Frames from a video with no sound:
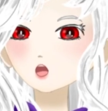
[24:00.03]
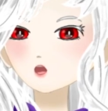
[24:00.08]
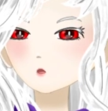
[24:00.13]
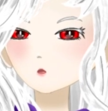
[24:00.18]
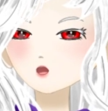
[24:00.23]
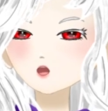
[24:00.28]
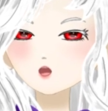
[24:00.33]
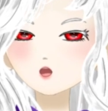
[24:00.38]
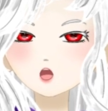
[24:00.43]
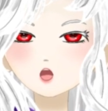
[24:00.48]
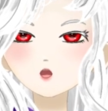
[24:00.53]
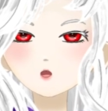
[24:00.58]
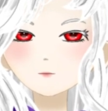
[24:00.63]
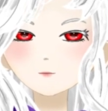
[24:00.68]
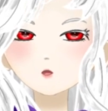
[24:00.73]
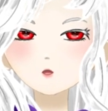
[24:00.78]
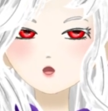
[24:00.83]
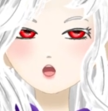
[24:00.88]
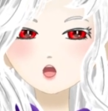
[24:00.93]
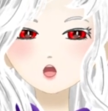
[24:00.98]
tough to
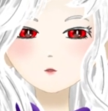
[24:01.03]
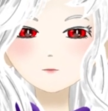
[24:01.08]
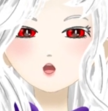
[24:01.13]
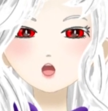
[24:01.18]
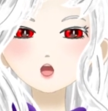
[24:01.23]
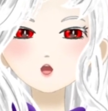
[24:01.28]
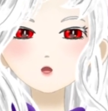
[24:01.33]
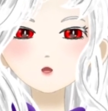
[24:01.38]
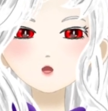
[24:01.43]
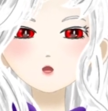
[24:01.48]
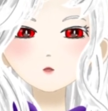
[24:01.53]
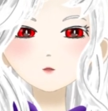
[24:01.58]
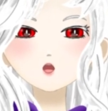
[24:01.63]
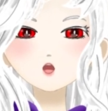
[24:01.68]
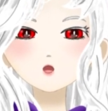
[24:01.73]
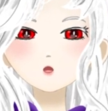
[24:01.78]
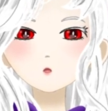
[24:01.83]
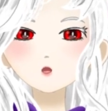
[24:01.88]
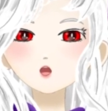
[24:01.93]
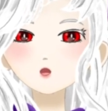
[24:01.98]
recommend if you just
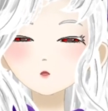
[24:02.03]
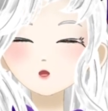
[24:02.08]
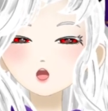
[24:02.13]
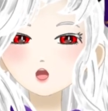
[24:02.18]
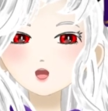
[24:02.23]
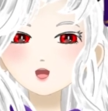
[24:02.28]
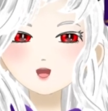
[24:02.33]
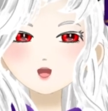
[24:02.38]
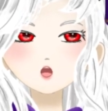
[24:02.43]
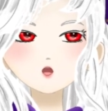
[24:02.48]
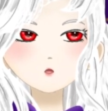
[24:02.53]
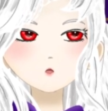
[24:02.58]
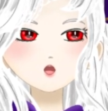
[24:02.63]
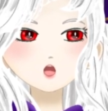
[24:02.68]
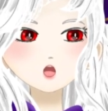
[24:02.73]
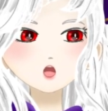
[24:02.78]
want to be casual